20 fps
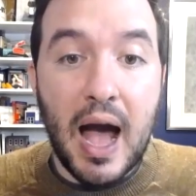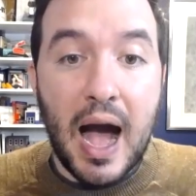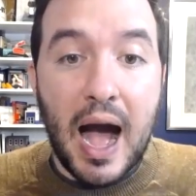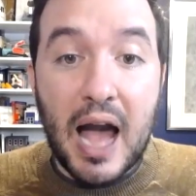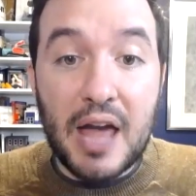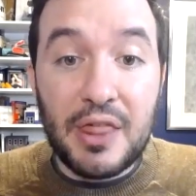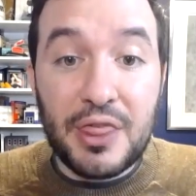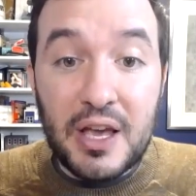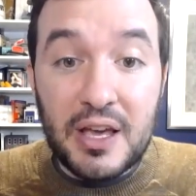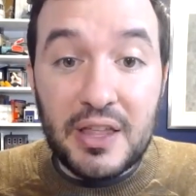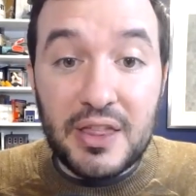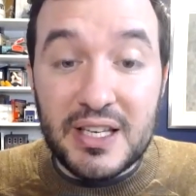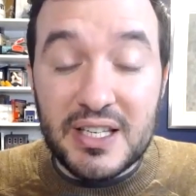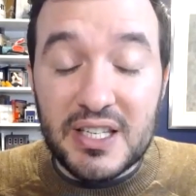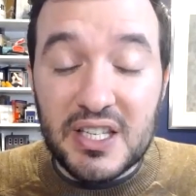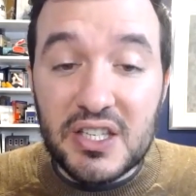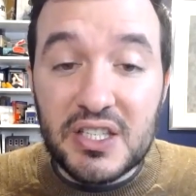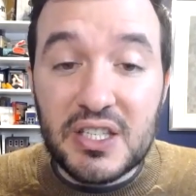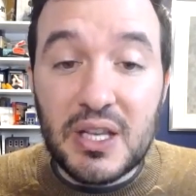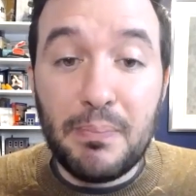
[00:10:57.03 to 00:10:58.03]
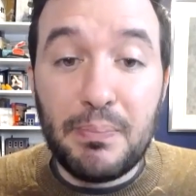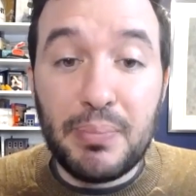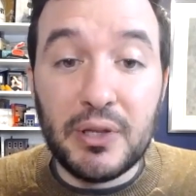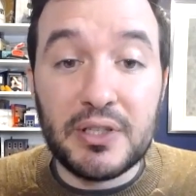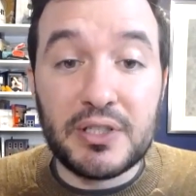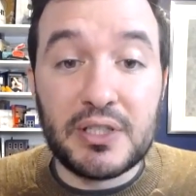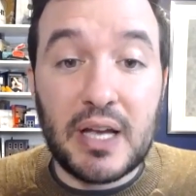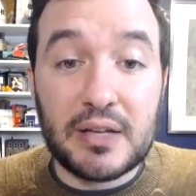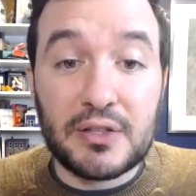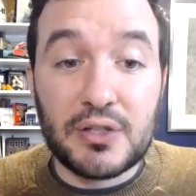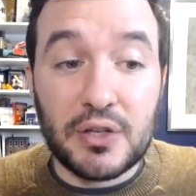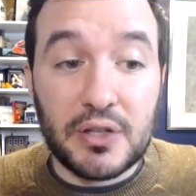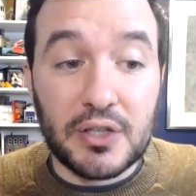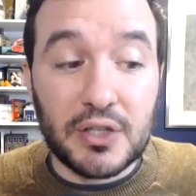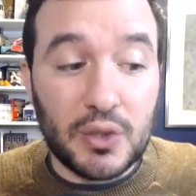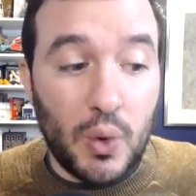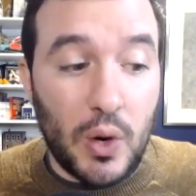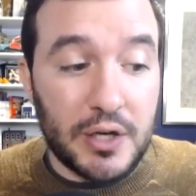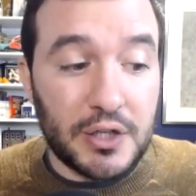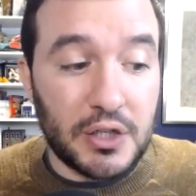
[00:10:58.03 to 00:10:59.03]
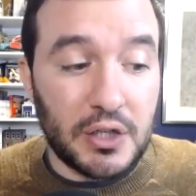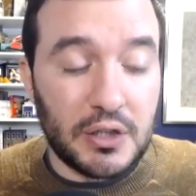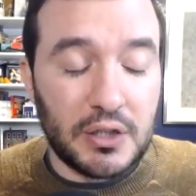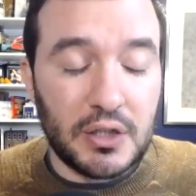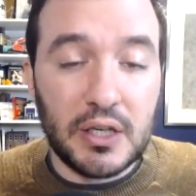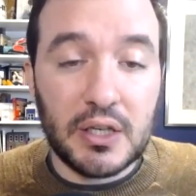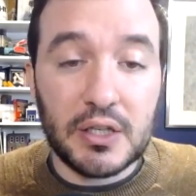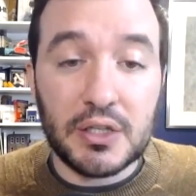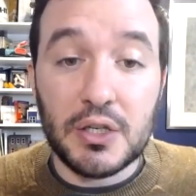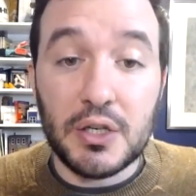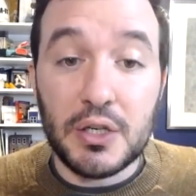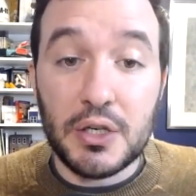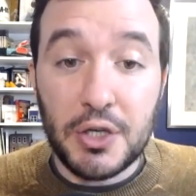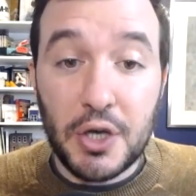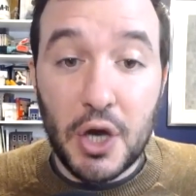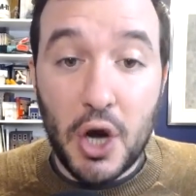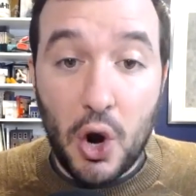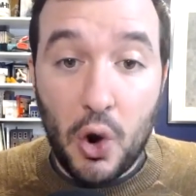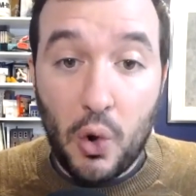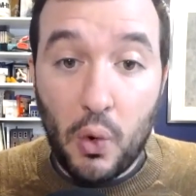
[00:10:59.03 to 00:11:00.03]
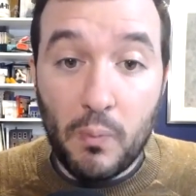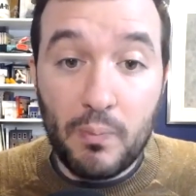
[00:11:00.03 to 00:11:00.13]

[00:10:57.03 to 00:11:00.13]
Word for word: I think the simplest answer to this question is no.